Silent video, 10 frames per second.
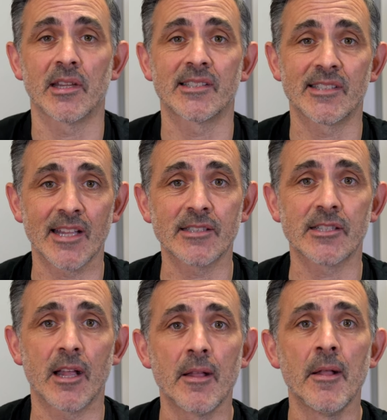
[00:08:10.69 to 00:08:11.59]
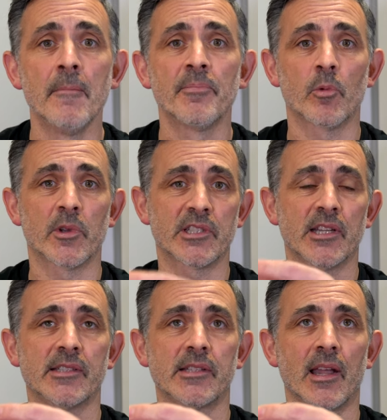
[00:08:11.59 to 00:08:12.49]
There's Sensor, which
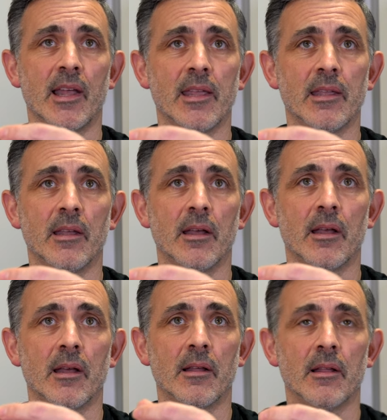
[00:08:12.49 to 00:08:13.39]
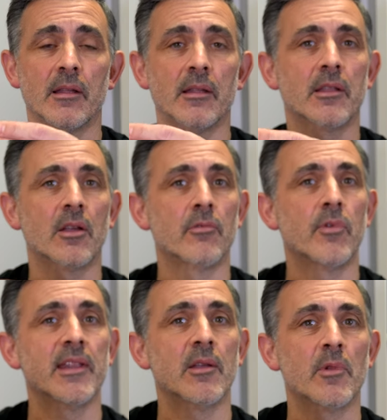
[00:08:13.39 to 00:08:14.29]
is a uh, kind of
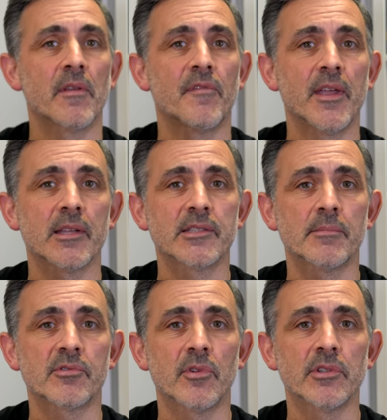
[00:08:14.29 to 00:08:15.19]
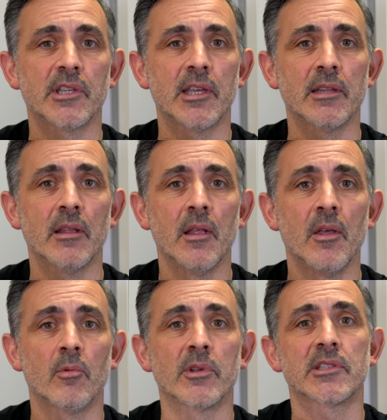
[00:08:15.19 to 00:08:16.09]
reading with a fingertips routine,
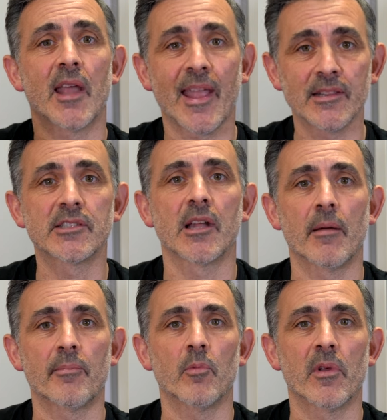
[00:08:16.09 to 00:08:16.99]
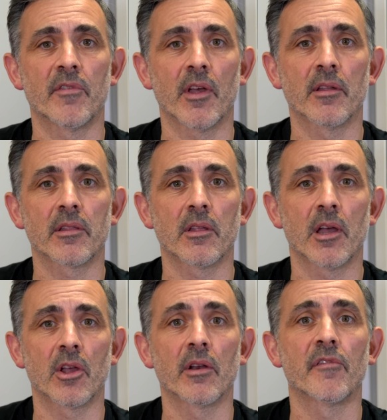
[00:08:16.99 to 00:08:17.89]
which ends up with a, a
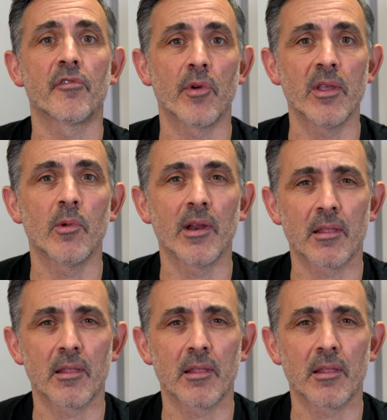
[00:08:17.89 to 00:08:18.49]
kind of free will.